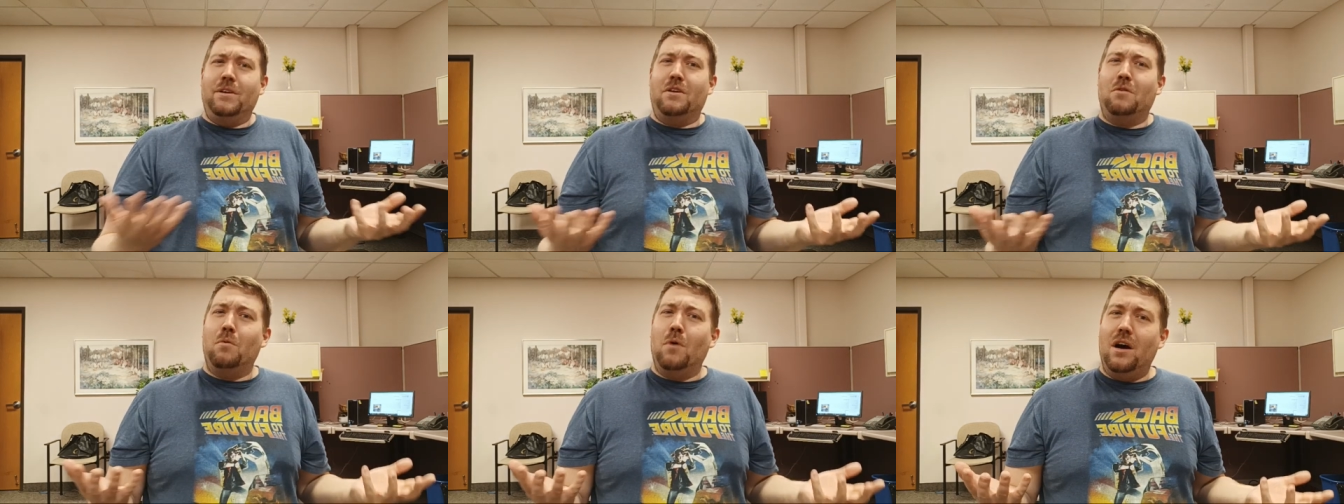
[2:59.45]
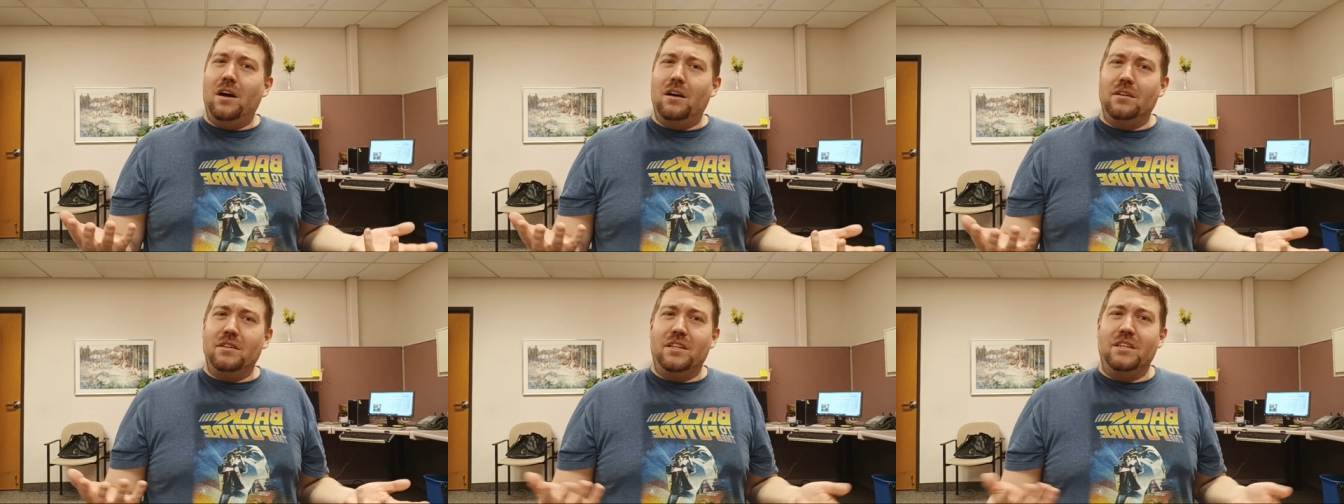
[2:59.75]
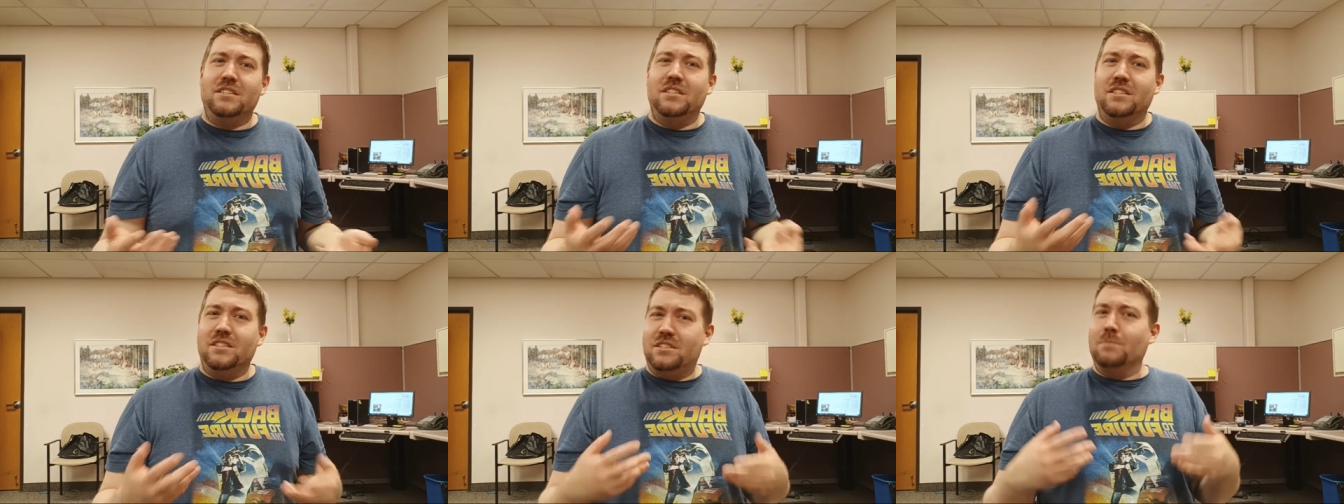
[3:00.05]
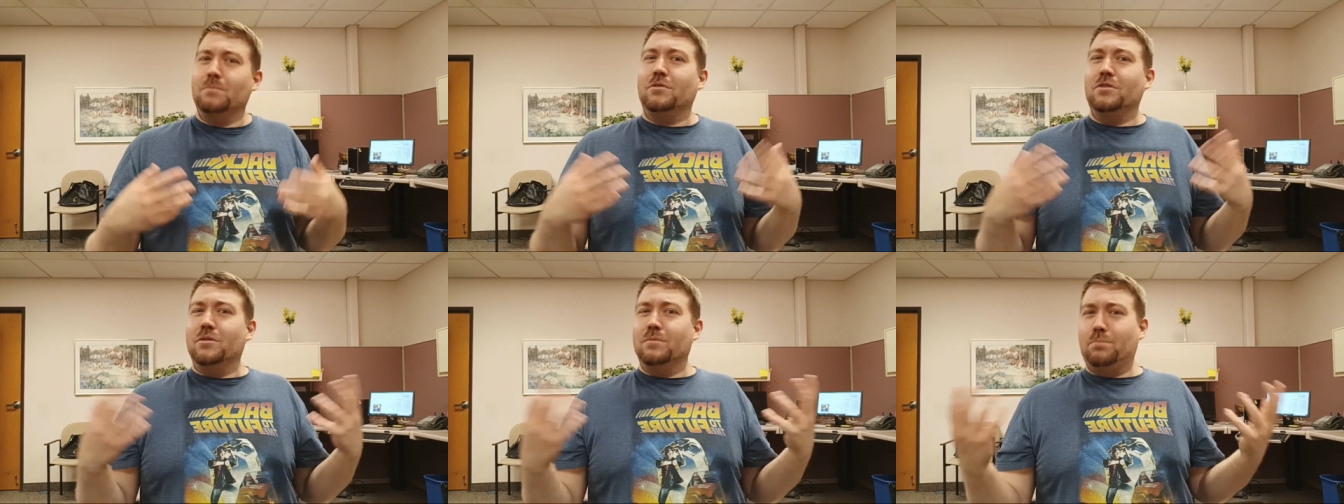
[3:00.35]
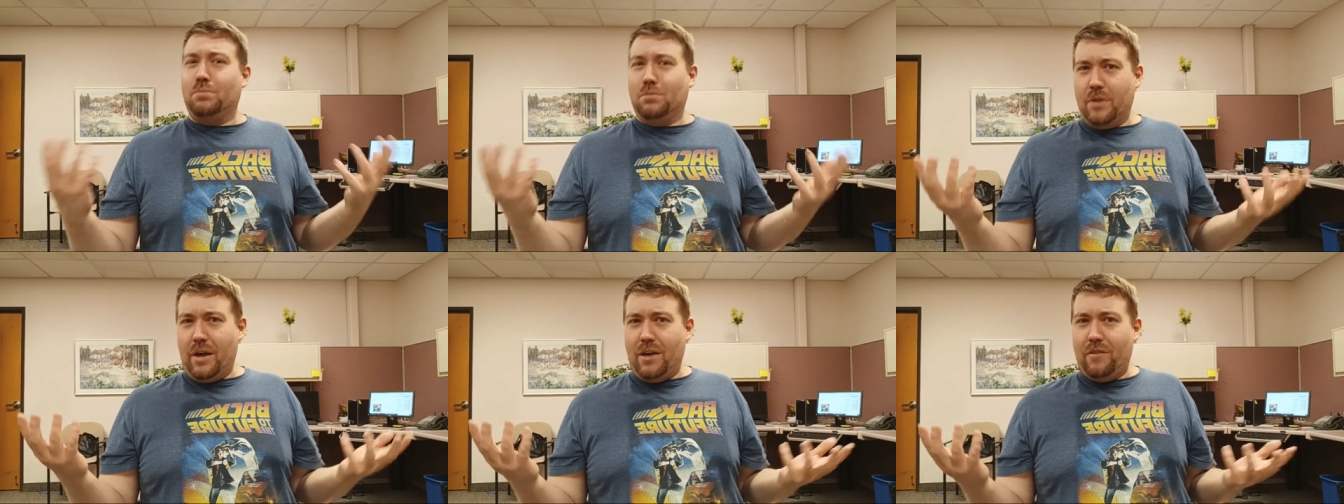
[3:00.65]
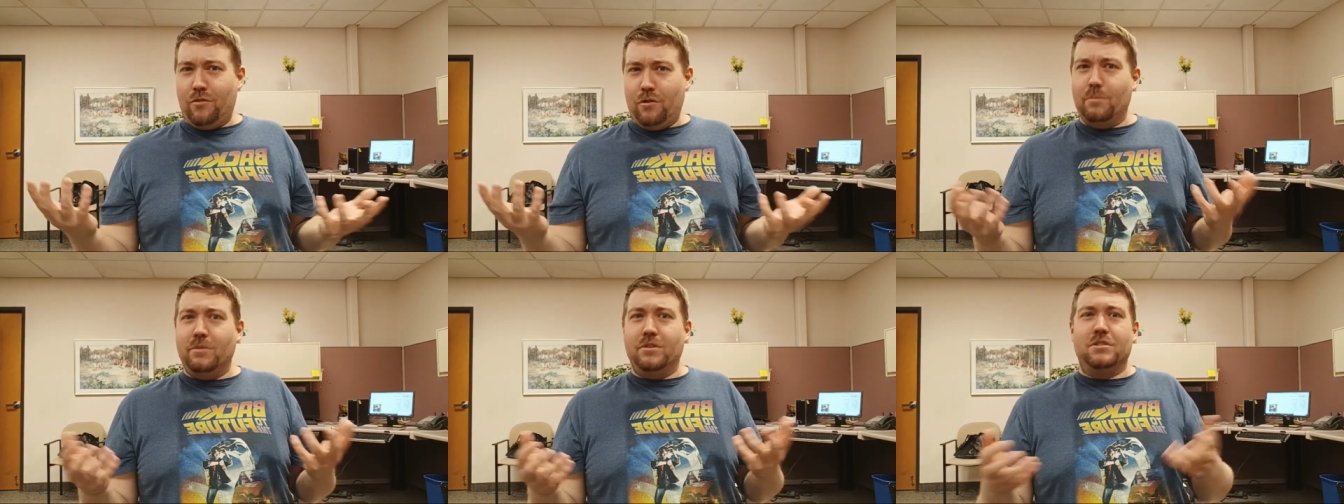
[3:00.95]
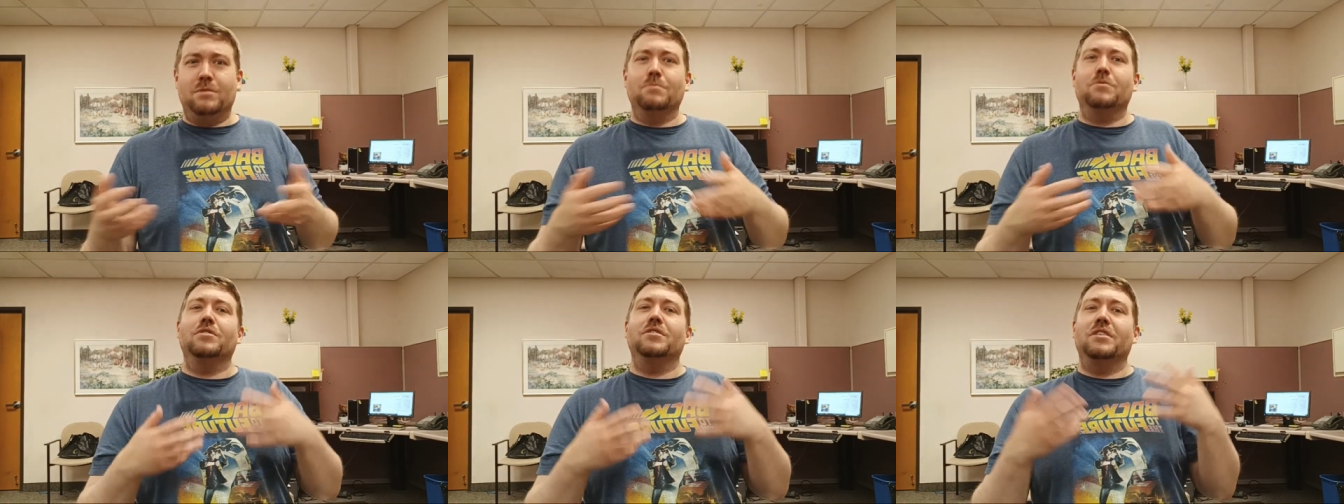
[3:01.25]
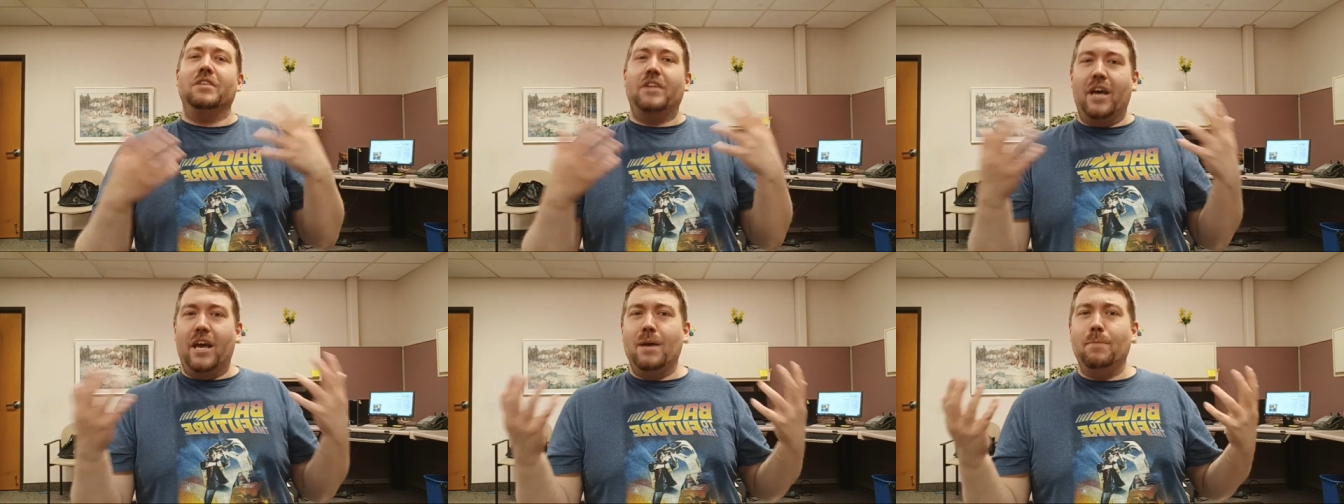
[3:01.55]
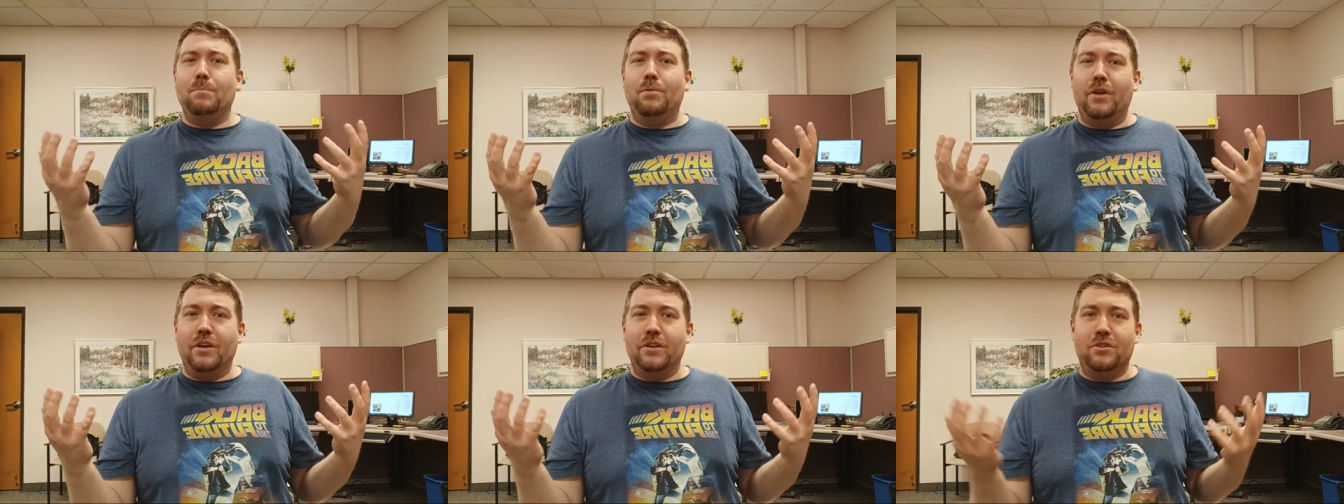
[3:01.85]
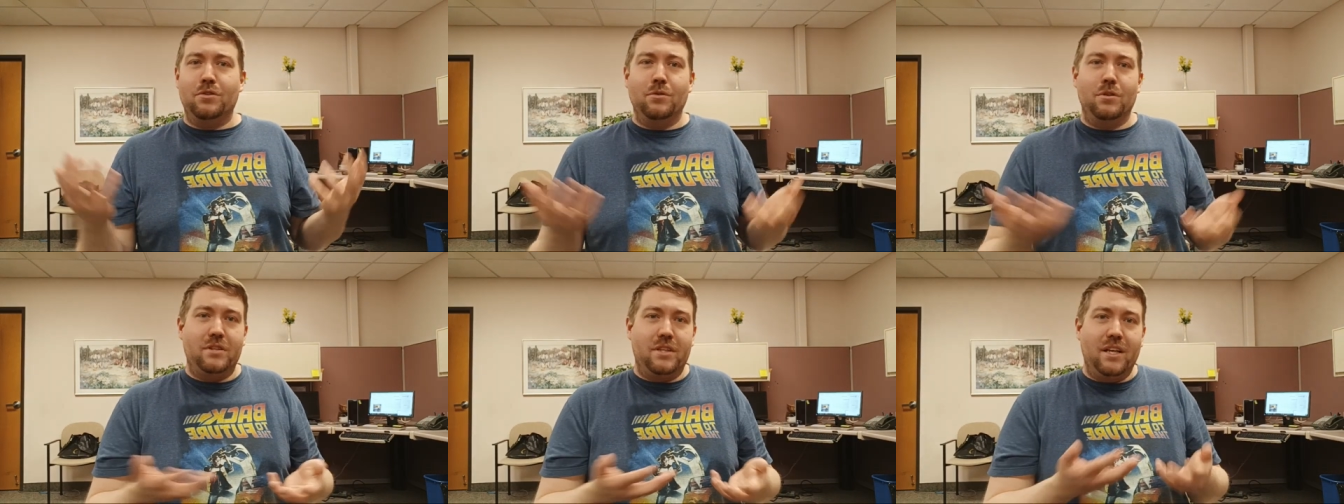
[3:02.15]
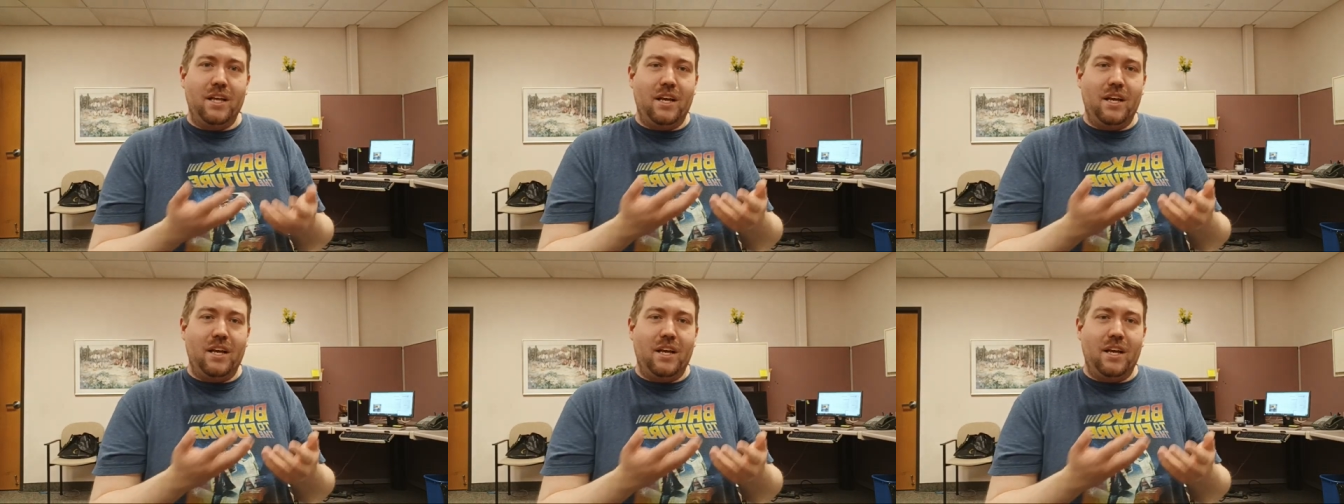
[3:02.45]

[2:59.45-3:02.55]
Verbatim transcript: qualities and some good platform and some good gameplay to it that I